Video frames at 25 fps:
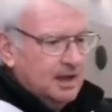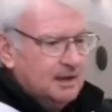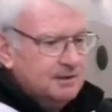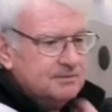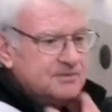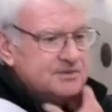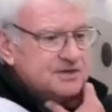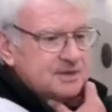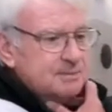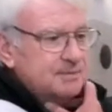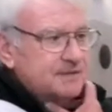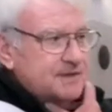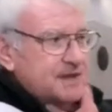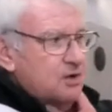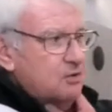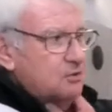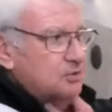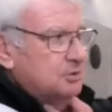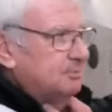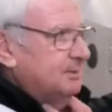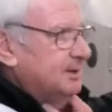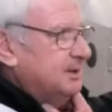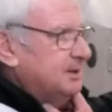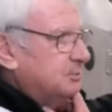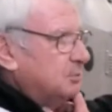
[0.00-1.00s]
some of the
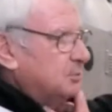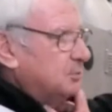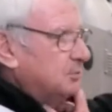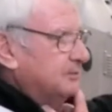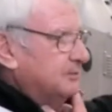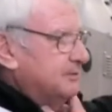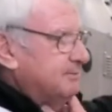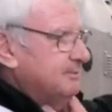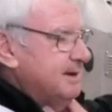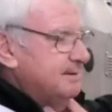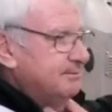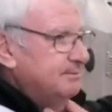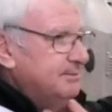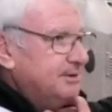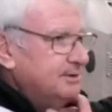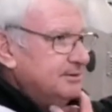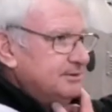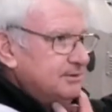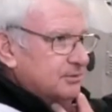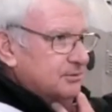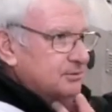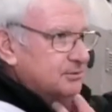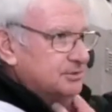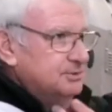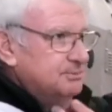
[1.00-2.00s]
older people will remember,
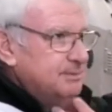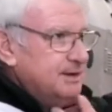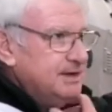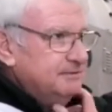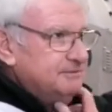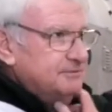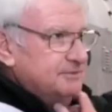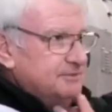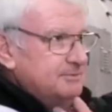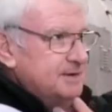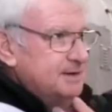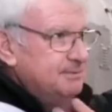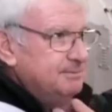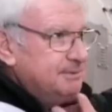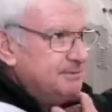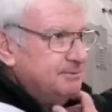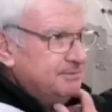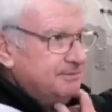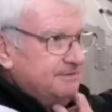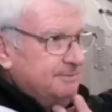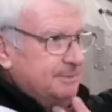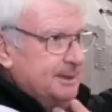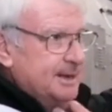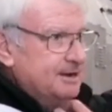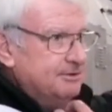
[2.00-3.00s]
or you may even remember,
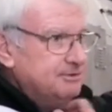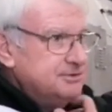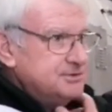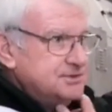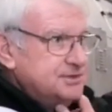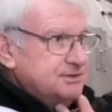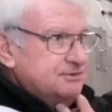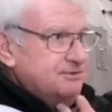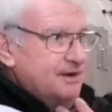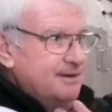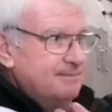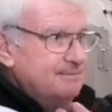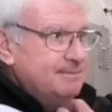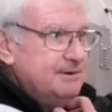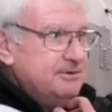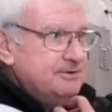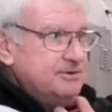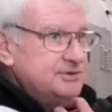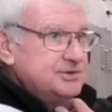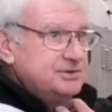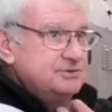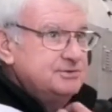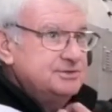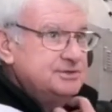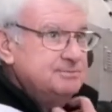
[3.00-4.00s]
parents and
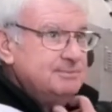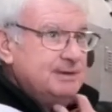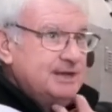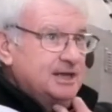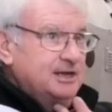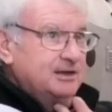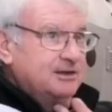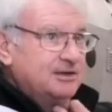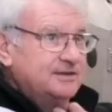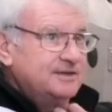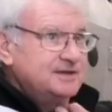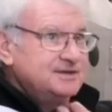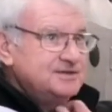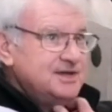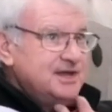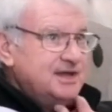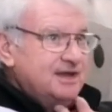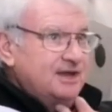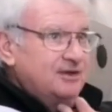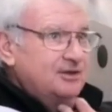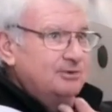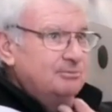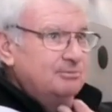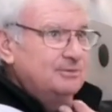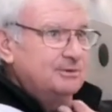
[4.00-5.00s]
grandparents used to make a lot of this at
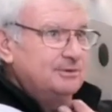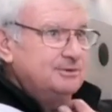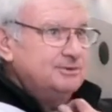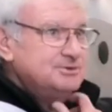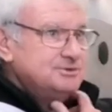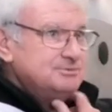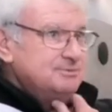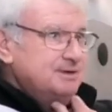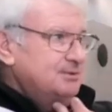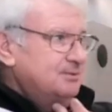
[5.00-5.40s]
home. Used to